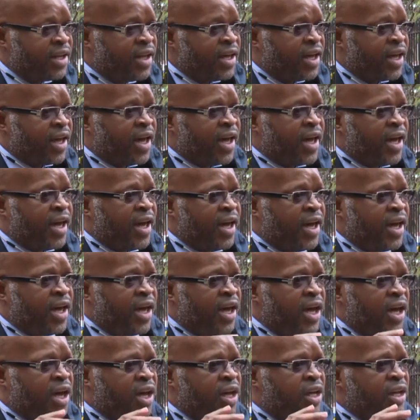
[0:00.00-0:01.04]

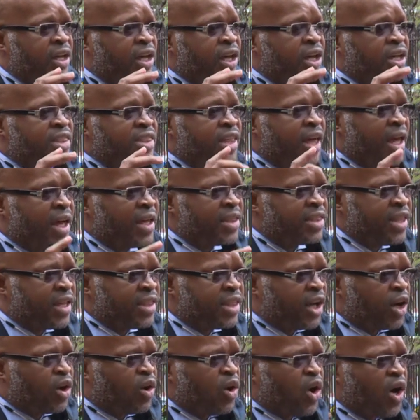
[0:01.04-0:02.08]
uh, the, the, the
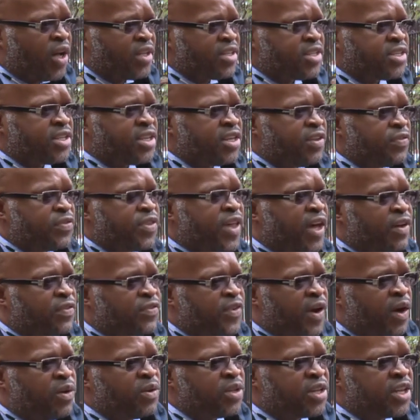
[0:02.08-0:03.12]
court, if they are
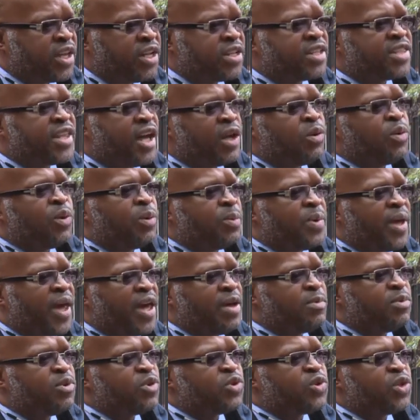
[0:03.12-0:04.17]
found guilty, then will be
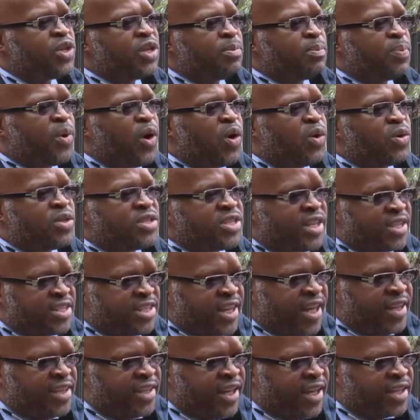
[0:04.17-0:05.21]
able to impose the
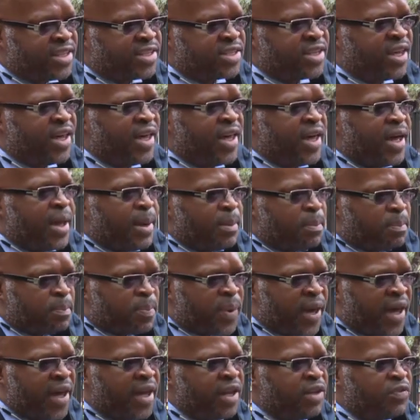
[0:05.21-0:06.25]
sentence.
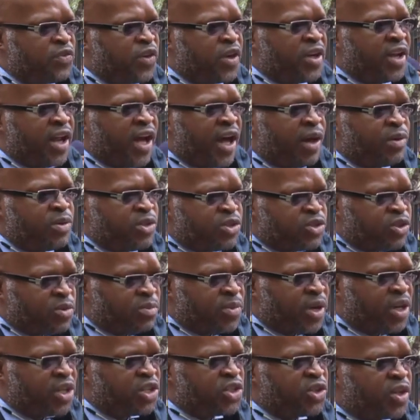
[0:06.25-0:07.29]
Bail for now is to
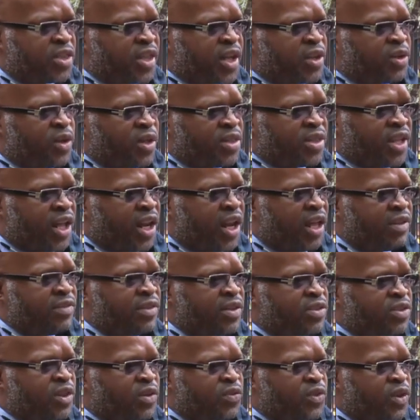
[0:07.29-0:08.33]
make sure that on the
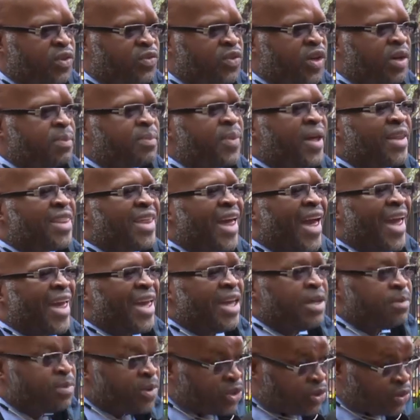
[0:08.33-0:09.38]
11th of November they are
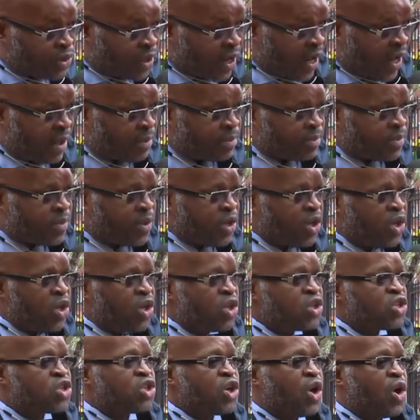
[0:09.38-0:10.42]
able to come.
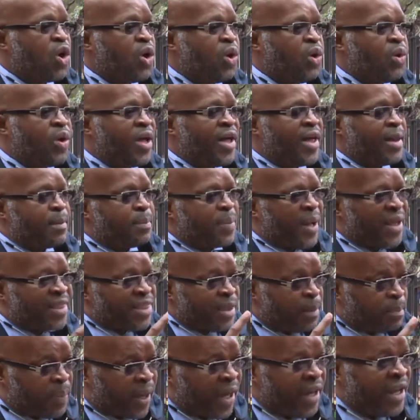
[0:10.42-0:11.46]
So but the
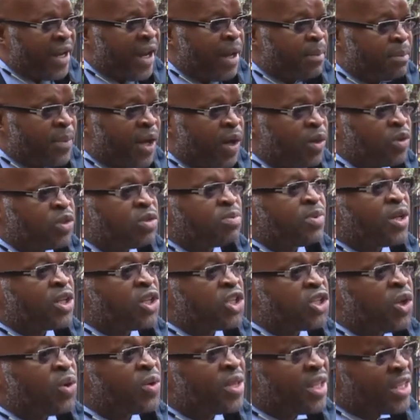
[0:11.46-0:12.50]
bail amount must
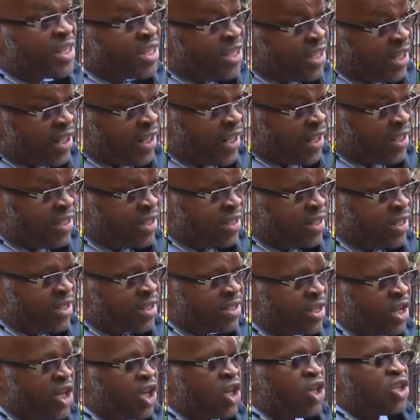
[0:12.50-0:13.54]
show the seriousness.
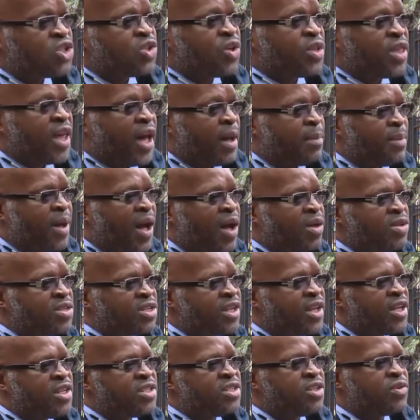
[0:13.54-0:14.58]
So the amounts
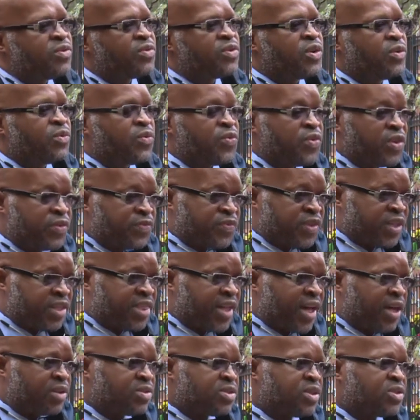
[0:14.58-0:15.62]
ranging from
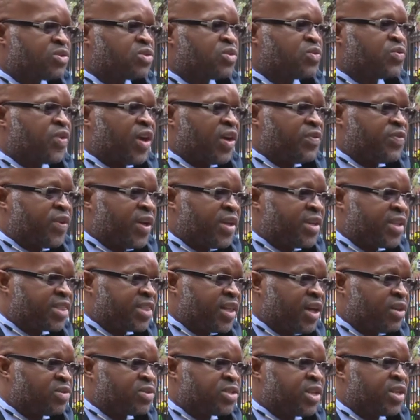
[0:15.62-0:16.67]
50,000 to
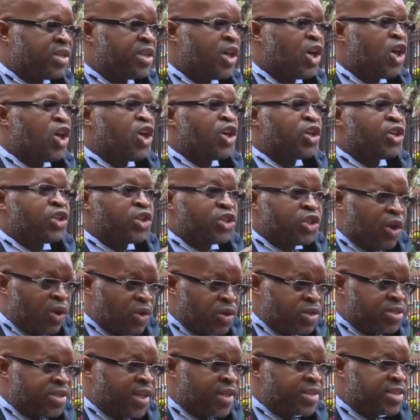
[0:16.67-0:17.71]
500,000
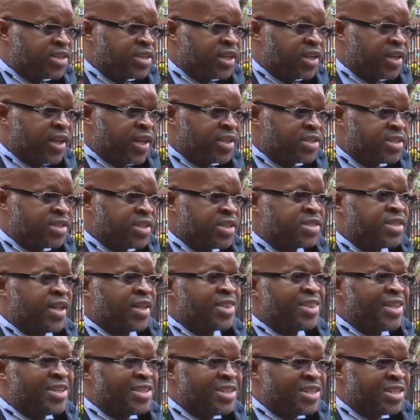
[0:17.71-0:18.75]
shows that seriousness, that
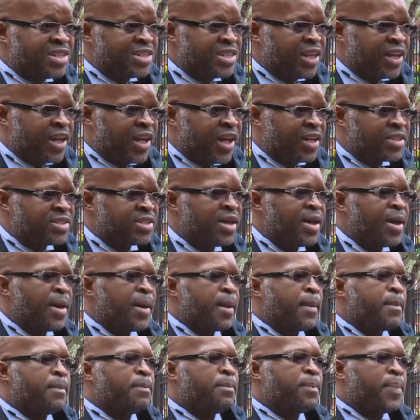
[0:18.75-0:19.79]
this is serious.
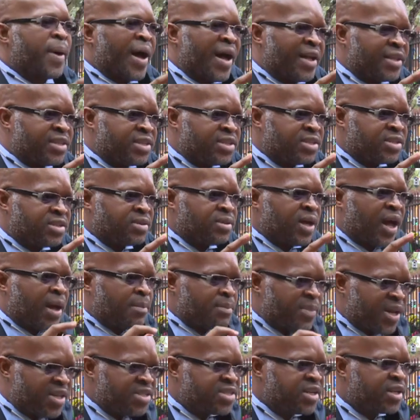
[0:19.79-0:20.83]
But I
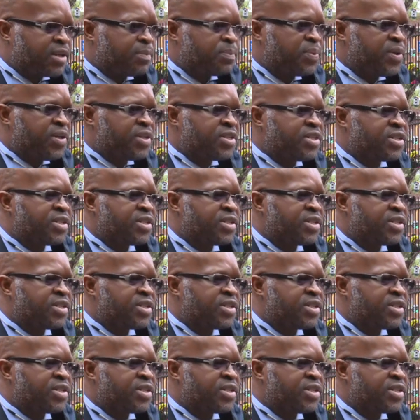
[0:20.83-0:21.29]
must repeat,